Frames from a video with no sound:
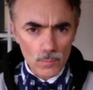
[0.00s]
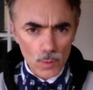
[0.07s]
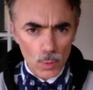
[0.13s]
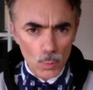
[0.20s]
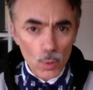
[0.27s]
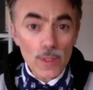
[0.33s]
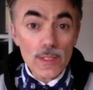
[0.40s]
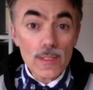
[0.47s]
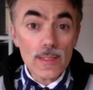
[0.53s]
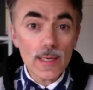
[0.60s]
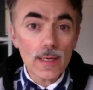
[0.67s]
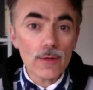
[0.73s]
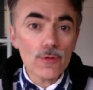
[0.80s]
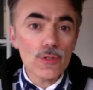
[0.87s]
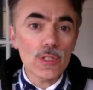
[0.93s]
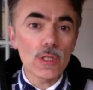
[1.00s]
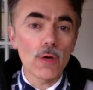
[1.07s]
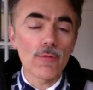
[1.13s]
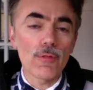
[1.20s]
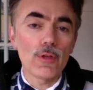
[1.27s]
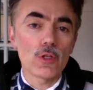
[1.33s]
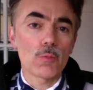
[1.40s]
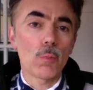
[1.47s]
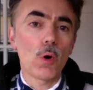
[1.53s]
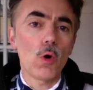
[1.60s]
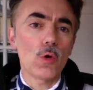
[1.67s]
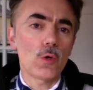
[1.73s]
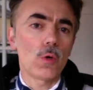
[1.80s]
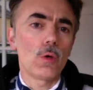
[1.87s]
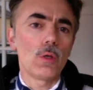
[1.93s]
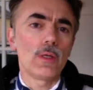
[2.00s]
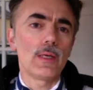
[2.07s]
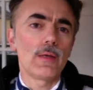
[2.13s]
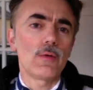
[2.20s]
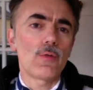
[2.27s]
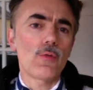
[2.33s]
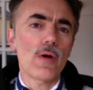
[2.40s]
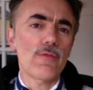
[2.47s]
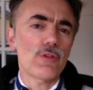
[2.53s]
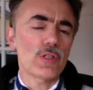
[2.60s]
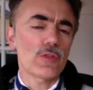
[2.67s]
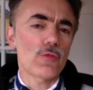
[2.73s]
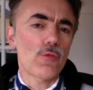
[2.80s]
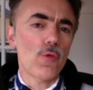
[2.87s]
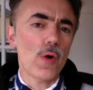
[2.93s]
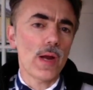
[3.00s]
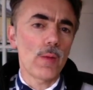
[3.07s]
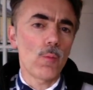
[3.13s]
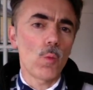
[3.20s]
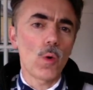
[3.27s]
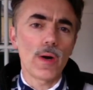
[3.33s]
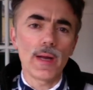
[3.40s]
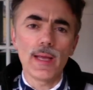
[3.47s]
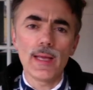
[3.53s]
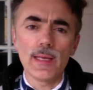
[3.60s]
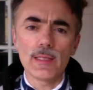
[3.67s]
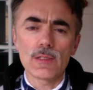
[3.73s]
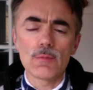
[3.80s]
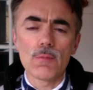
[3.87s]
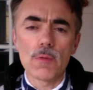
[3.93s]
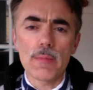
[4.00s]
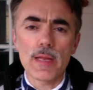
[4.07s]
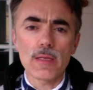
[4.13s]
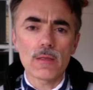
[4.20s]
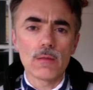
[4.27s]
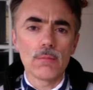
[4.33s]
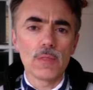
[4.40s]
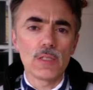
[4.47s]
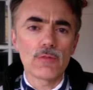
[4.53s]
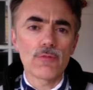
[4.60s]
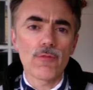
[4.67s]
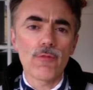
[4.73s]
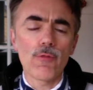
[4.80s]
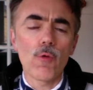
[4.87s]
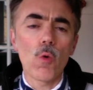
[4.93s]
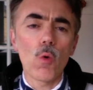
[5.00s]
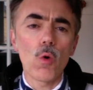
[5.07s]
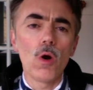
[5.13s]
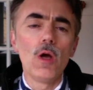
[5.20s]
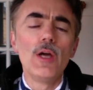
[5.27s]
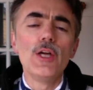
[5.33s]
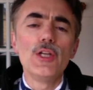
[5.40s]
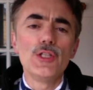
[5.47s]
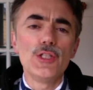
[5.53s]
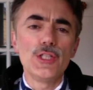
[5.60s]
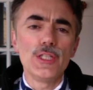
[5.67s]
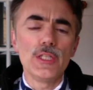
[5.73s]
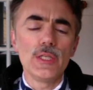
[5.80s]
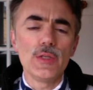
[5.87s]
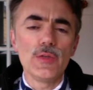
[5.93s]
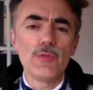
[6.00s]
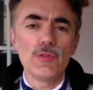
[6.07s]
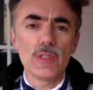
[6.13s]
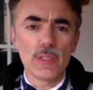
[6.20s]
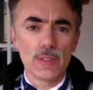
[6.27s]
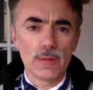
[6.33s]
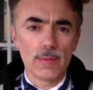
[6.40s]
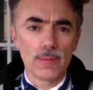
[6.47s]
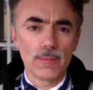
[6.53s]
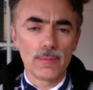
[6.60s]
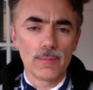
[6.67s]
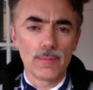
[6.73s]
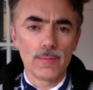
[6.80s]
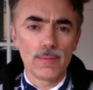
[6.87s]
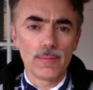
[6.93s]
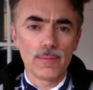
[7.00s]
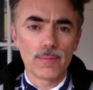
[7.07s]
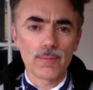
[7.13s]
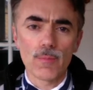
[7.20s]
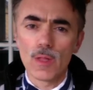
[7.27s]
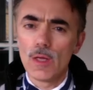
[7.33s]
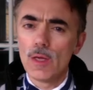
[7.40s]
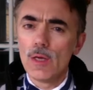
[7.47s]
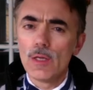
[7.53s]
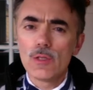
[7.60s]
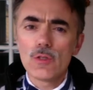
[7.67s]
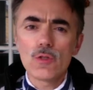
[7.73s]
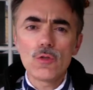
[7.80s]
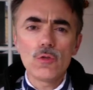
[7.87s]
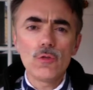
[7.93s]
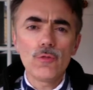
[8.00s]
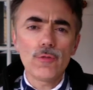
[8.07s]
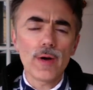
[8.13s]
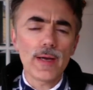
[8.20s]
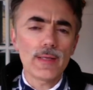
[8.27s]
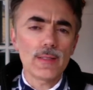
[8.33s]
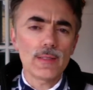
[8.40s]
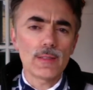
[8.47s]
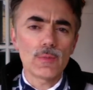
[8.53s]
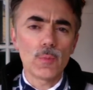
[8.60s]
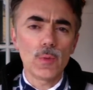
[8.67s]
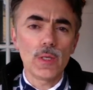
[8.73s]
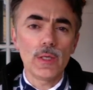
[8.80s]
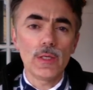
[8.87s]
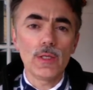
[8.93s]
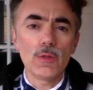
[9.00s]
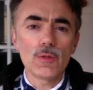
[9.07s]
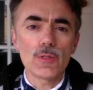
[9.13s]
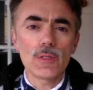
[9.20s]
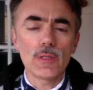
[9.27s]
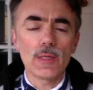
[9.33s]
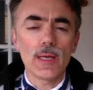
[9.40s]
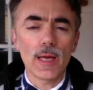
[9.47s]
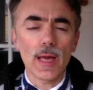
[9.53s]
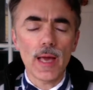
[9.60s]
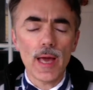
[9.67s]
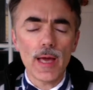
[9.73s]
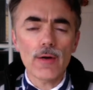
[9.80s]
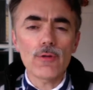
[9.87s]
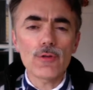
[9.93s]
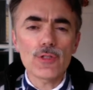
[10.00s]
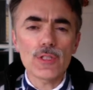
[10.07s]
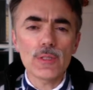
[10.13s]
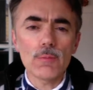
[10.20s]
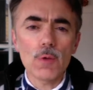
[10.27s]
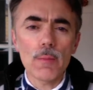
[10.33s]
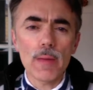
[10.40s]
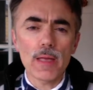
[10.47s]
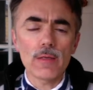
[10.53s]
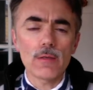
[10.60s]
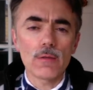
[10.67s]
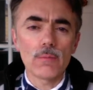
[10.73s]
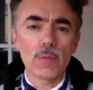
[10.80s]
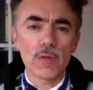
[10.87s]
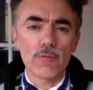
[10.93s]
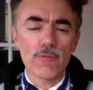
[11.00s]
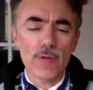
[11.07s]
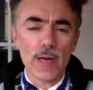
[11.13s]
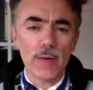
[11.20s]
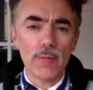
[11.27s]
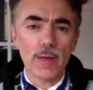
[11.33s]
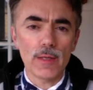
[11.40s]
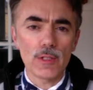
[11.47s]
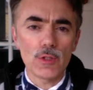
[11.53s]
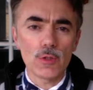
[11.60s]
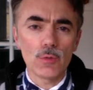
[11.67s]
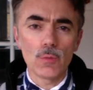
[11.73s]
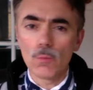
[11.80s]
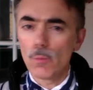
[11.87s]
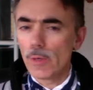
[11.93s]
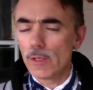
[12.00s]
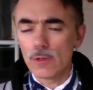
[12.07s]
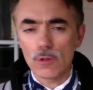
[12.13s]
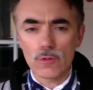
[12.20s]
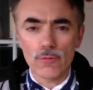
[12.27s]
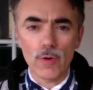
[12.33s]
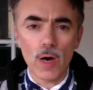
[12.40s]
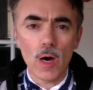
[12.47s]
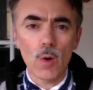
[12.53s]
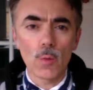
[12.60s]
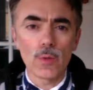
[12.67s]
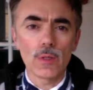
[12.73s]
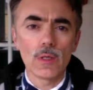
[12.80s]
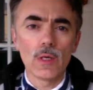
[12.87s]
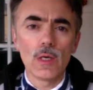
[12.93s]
what is the energy of this particle in a reference frame where its momentum is 4 GeV? To find it, we use the energy momentum invariant we just found.